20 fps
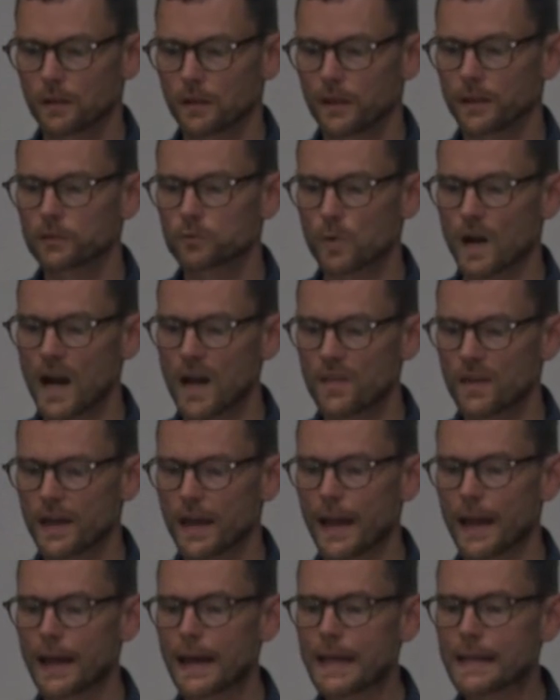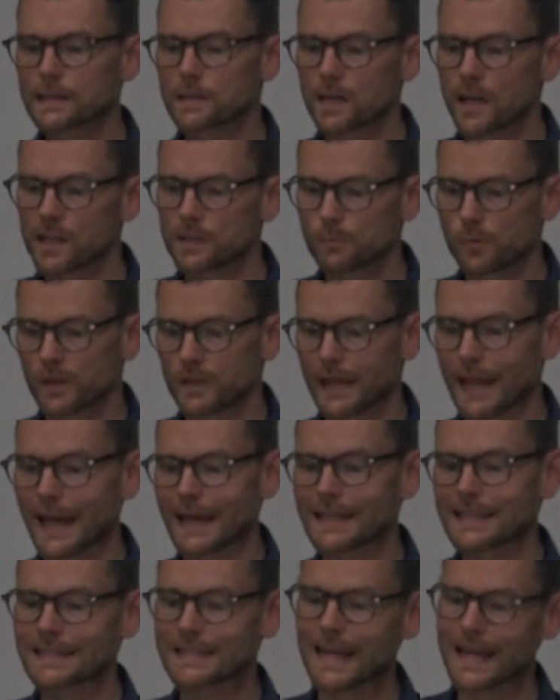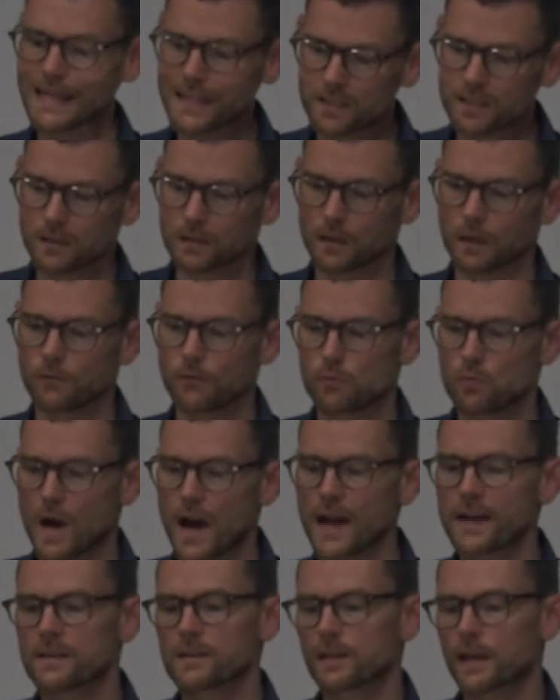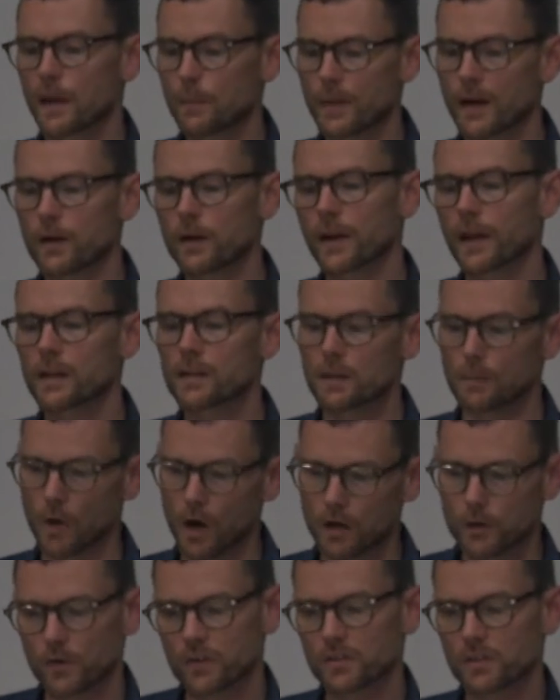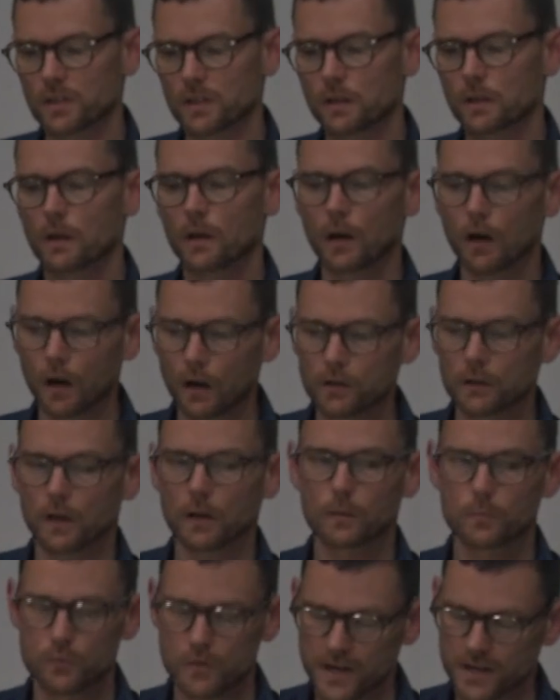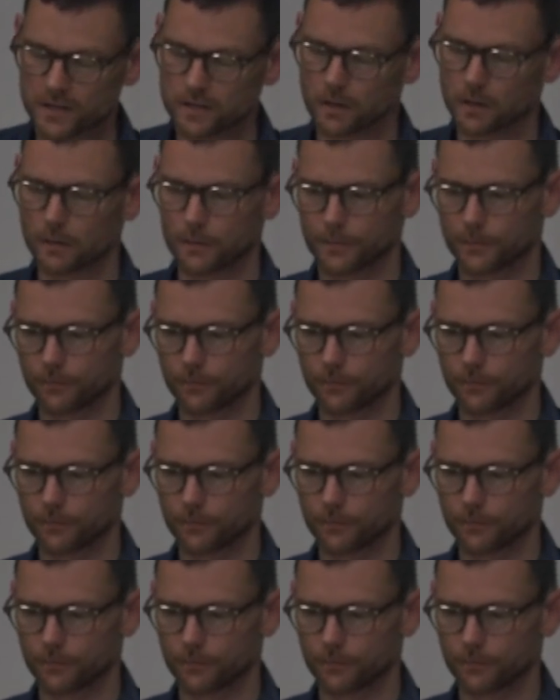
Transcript: It's rather a desperate extension of white American democracy under pressure.